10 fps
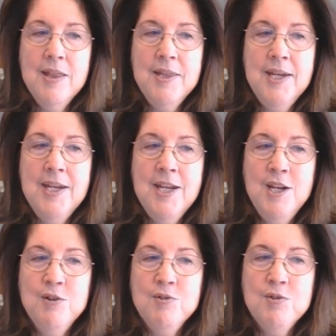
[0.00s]

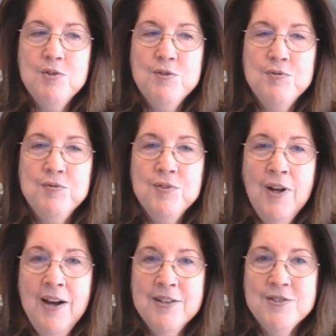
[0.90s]
the
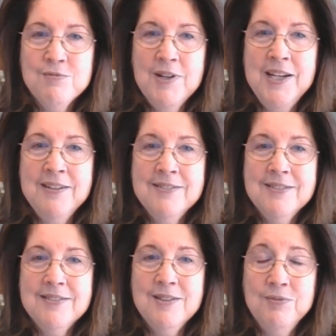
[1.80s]
floss
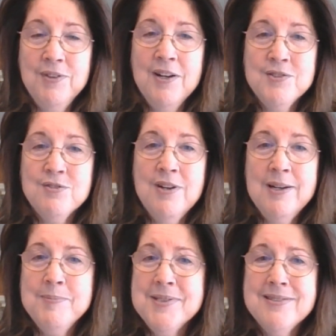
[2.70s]
rings, the floss
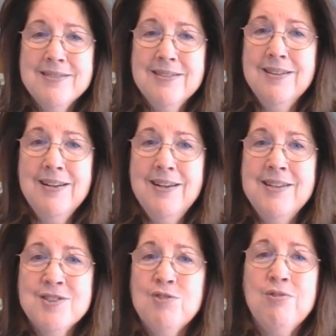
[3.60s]
drops,
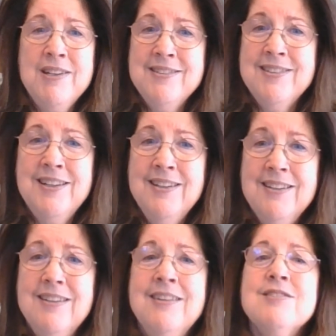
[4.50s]
it's crazy.
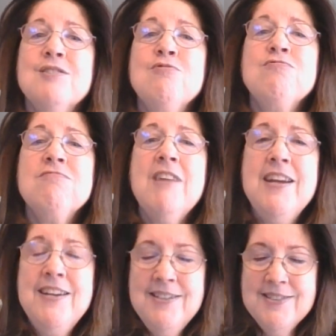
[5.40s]
It's
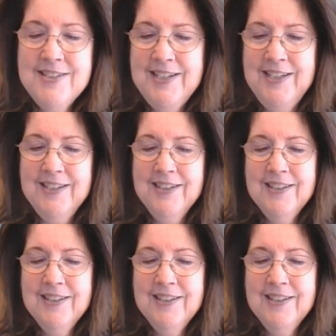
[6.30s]
crazy.